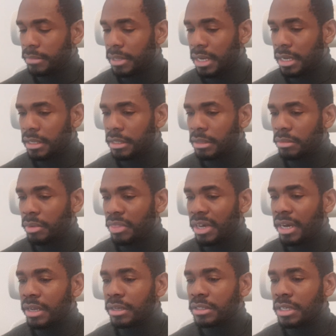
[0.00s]
And with
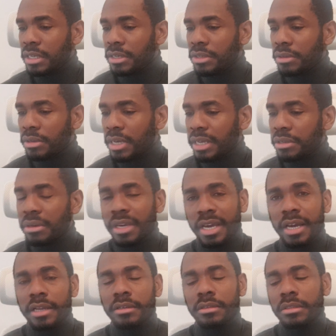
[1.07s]
iodine, you
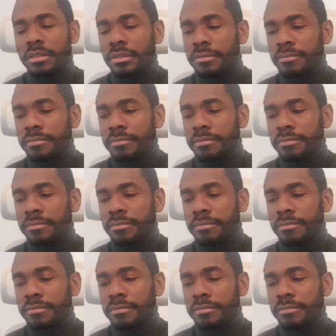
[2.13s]
can